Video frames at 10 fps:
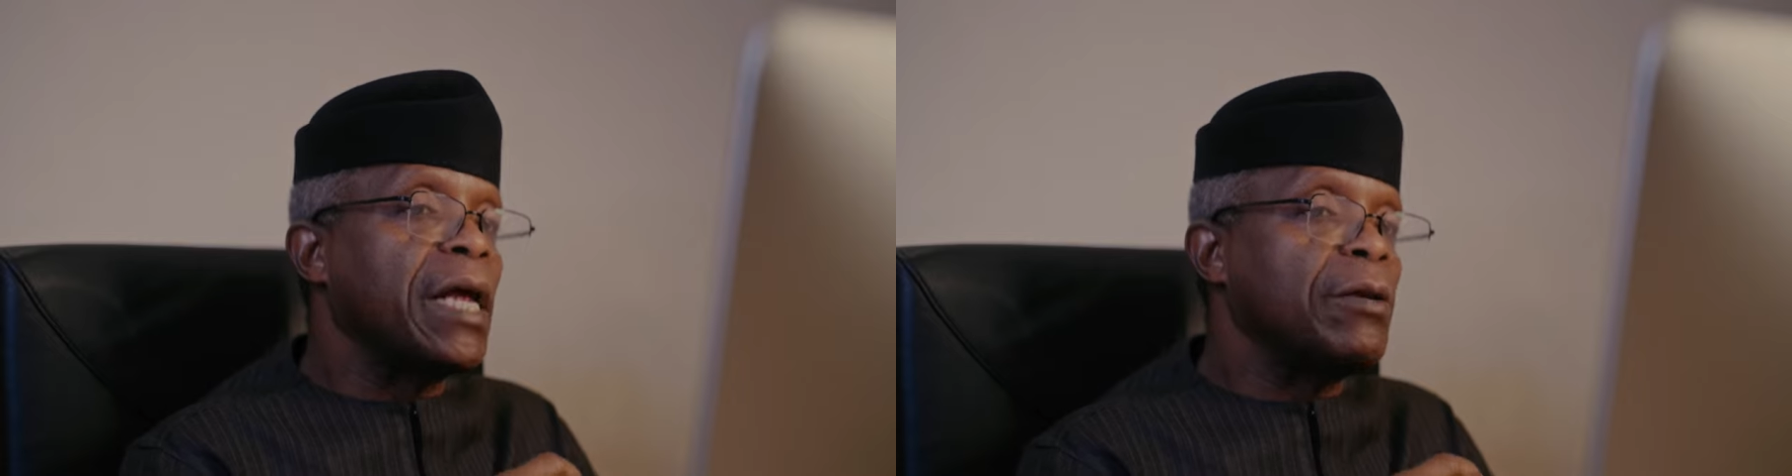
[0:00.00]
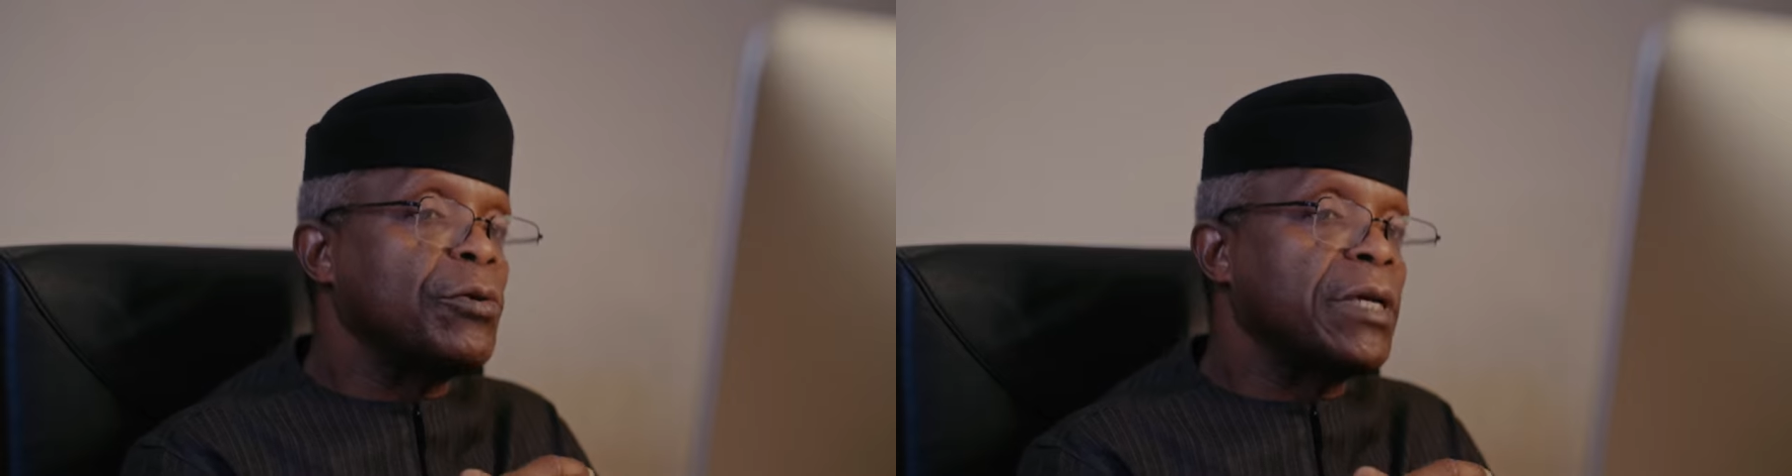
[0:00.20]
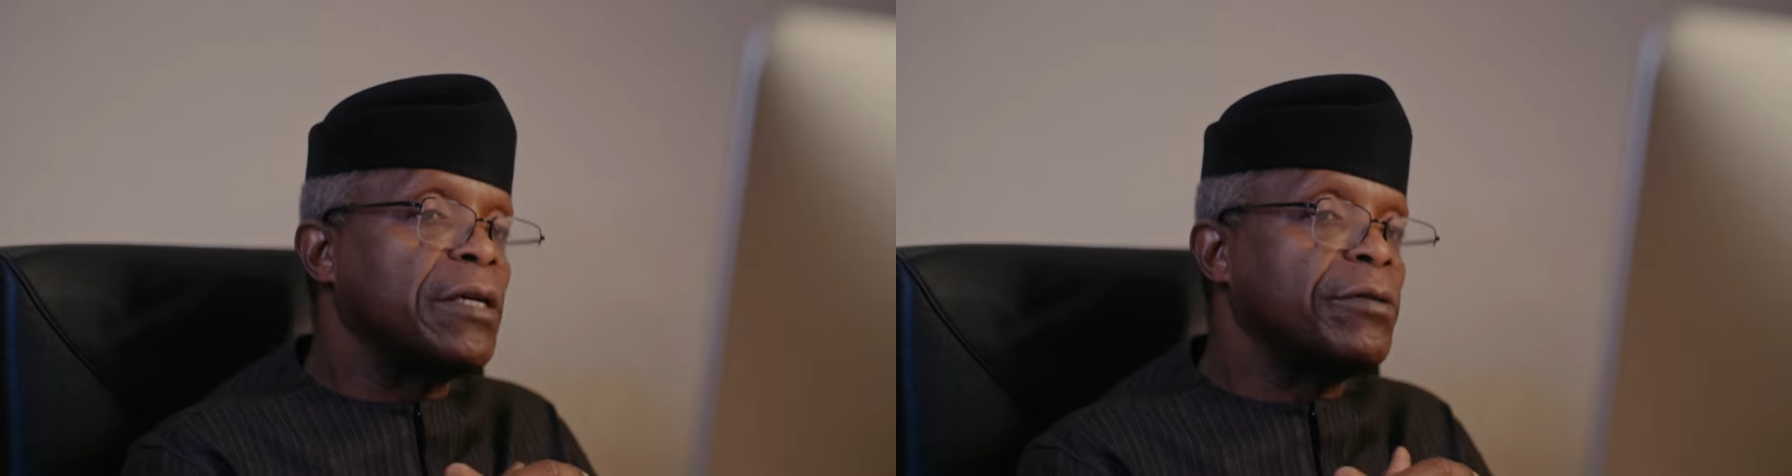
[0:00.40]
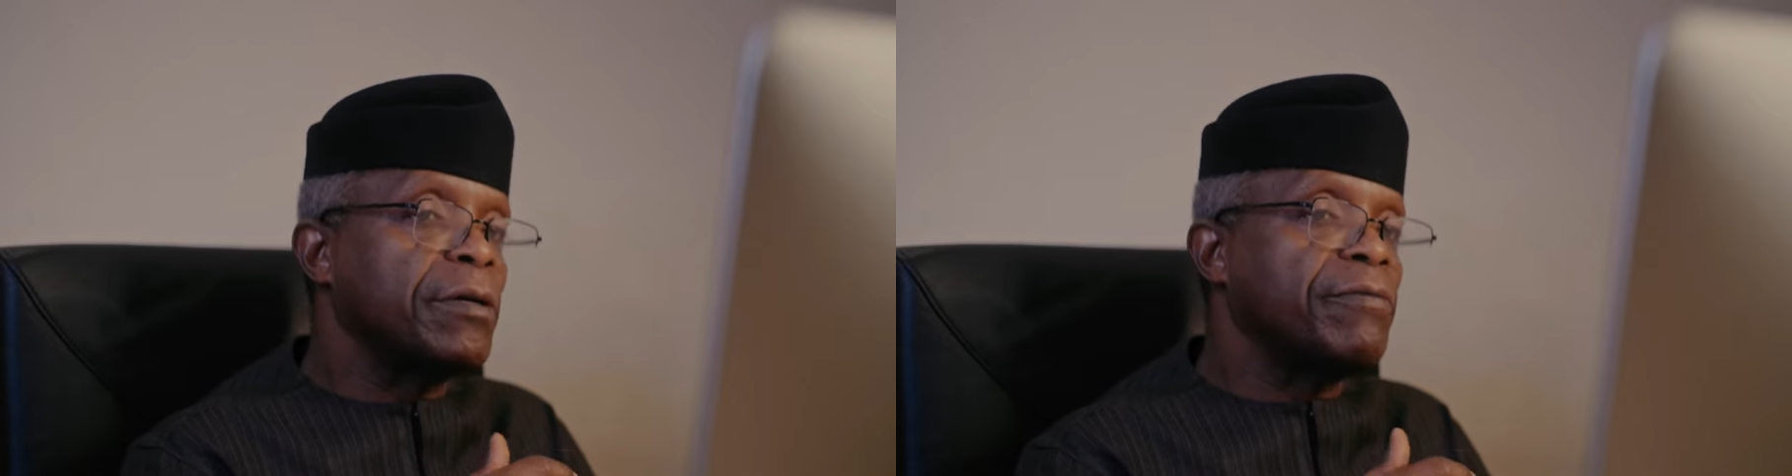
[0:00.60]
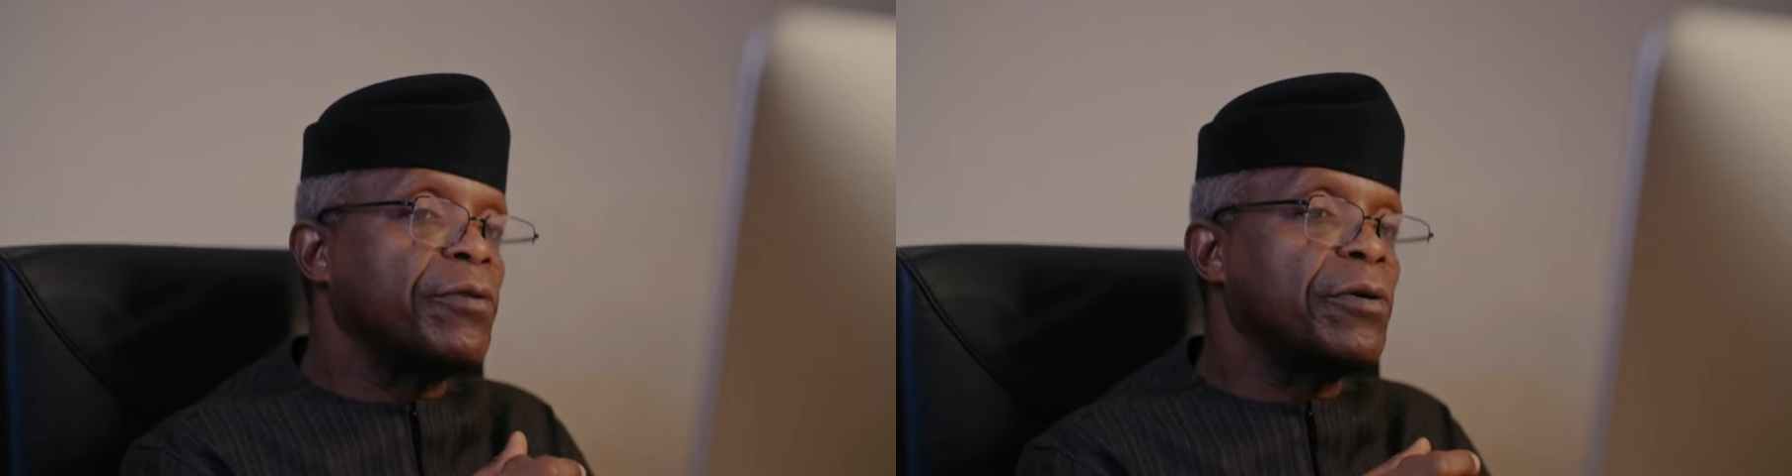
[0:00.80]

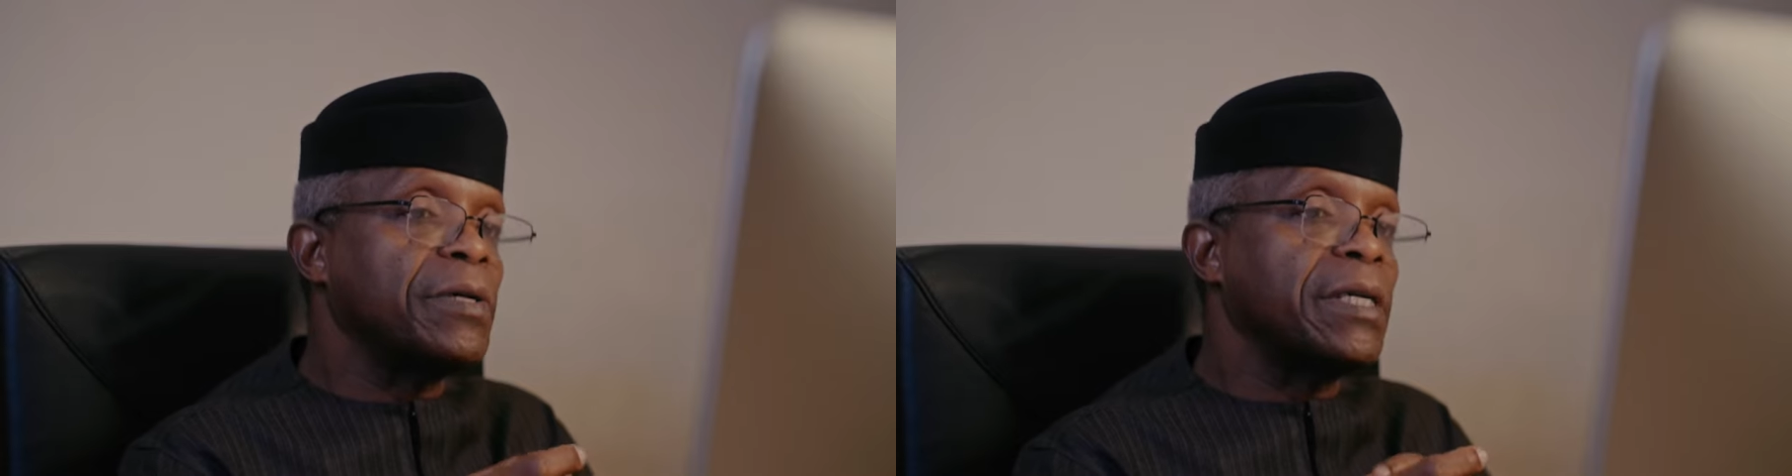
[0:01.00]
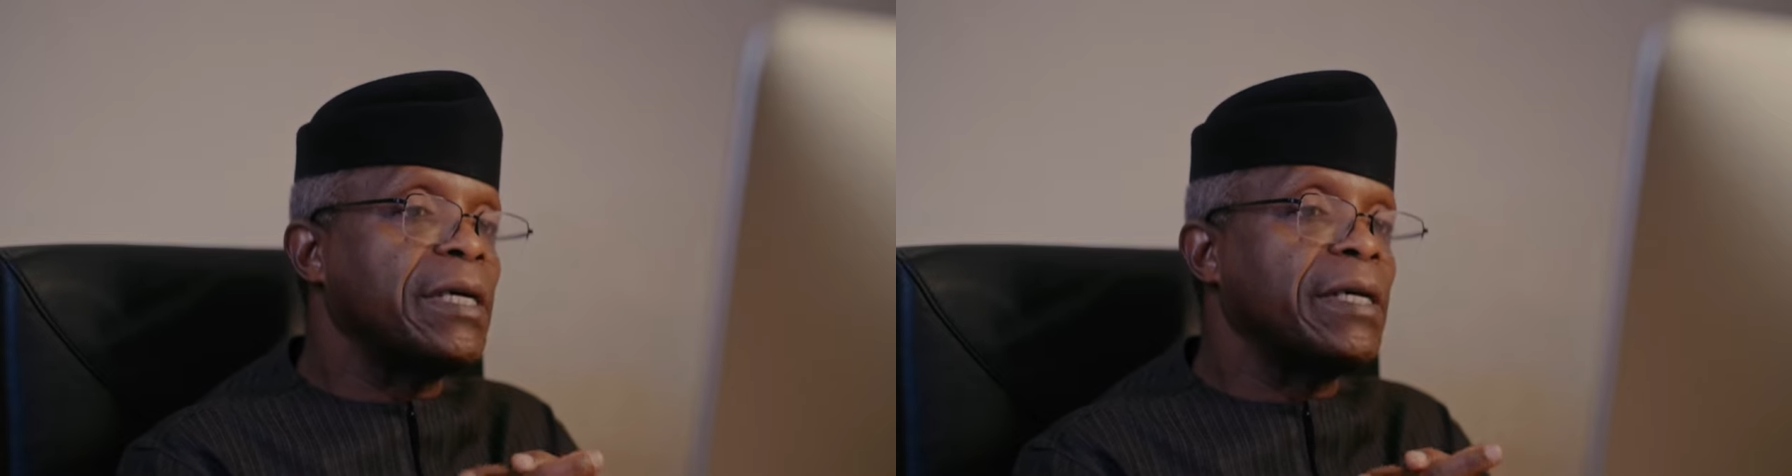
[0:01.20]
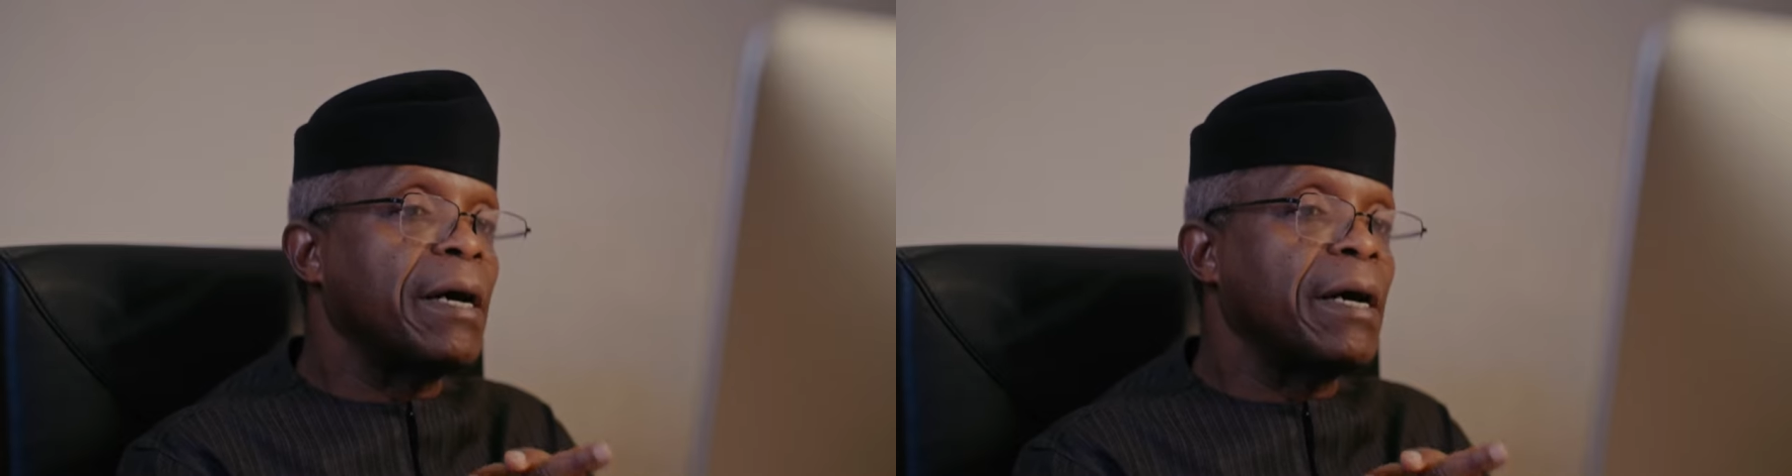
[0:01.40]
allocation for critical